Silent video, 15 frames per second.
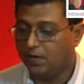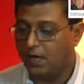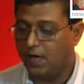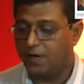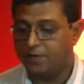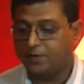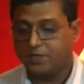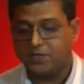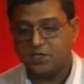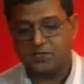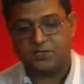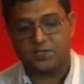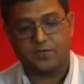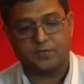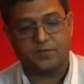and
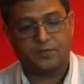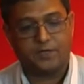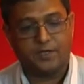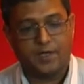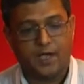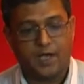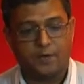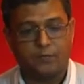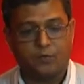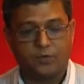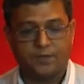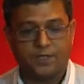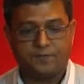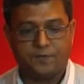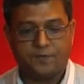ESR, and
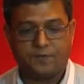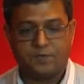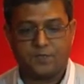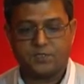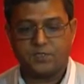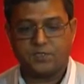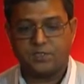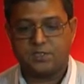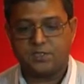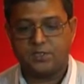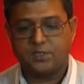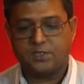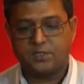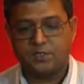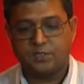more than 50%
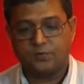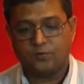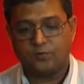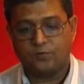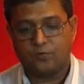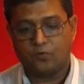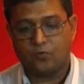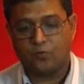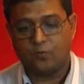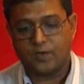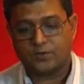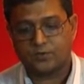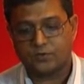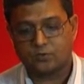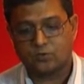decrease in
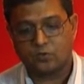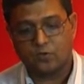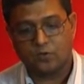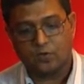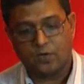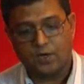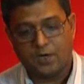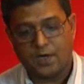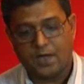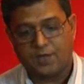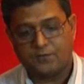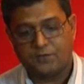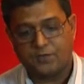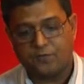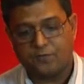OMAC score
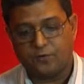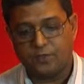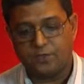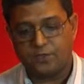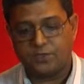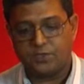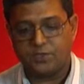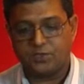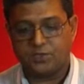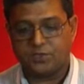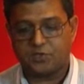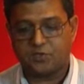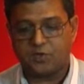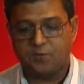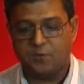and 3-fold increase in the
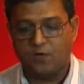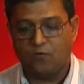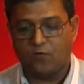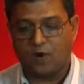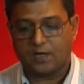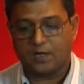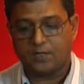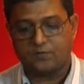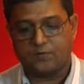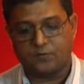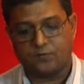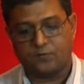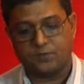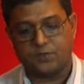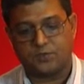treadmill walking
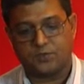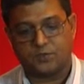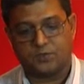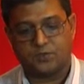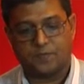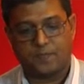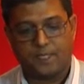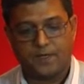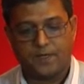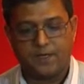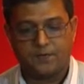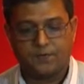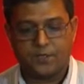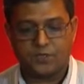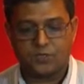performance.
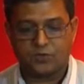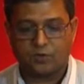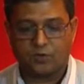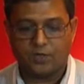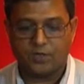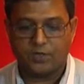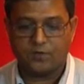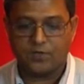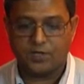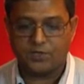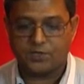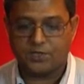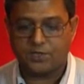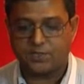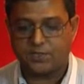In patients already on
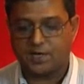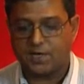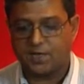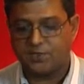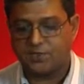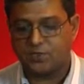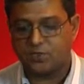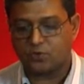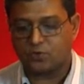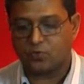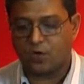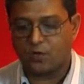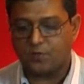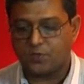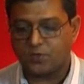NSAIDs and analgesics,
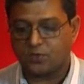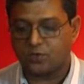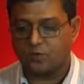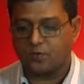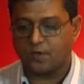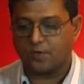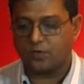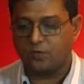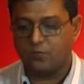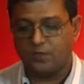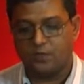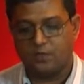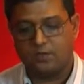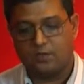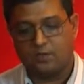required administration of
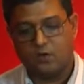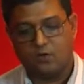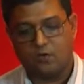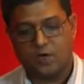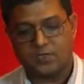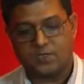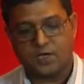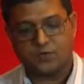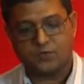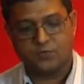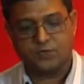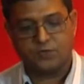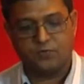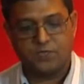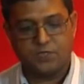curcumin was
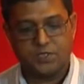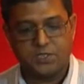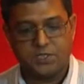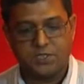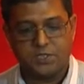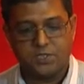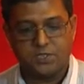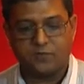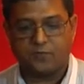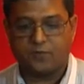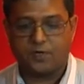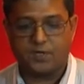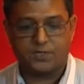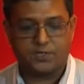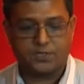associated with decreased need
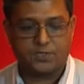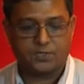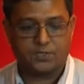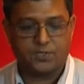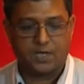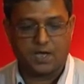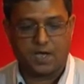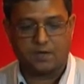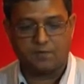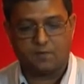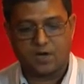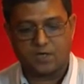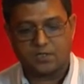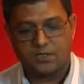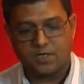for NSAIDs and
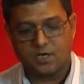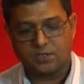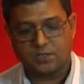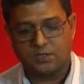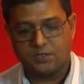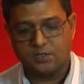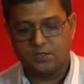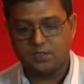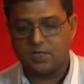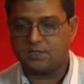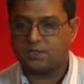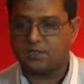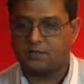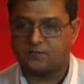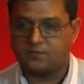marked reduction in GI side